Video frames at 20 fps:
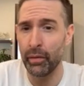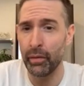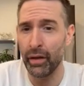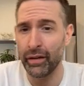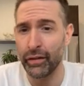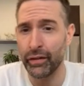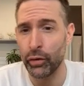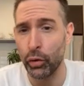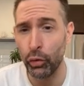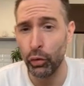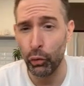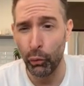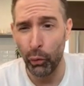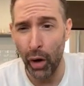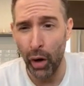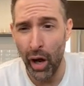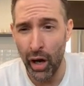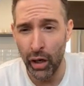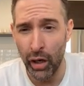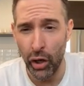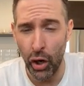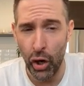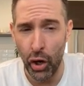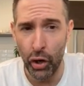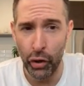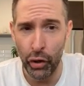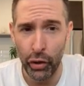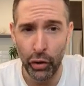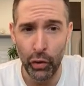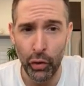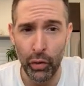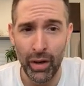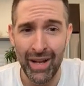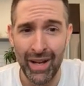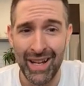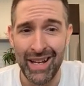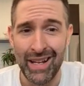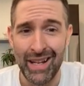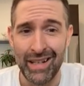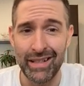It's called Rock Auto
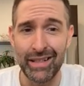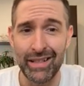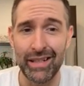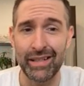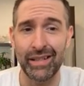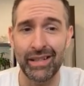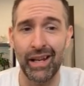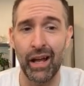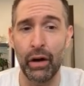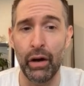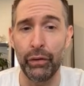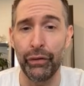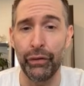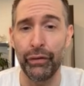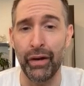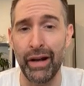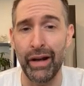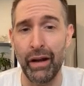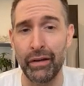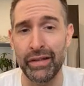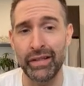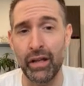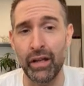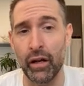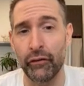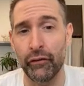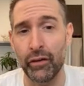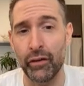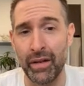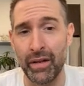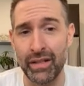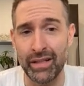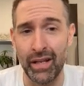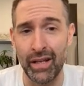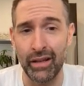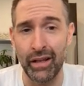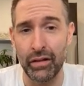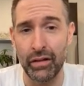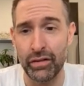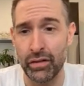Discounts. Right now, it's selling for about
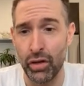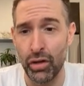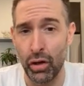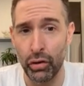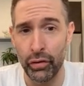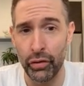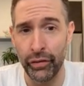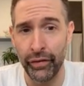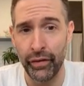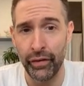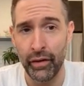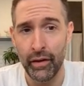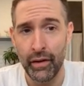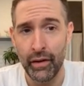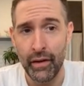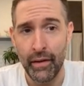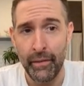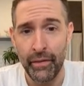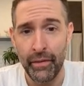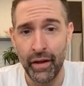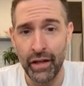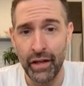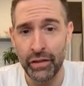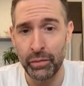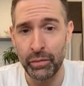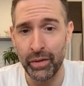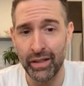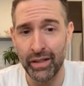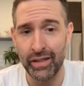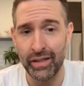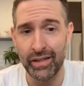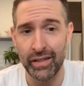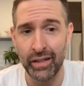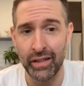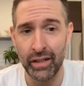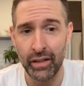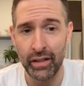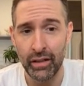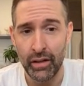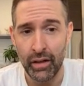$10,000, as we can
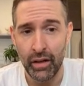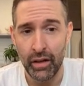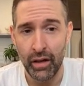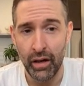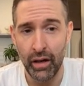see.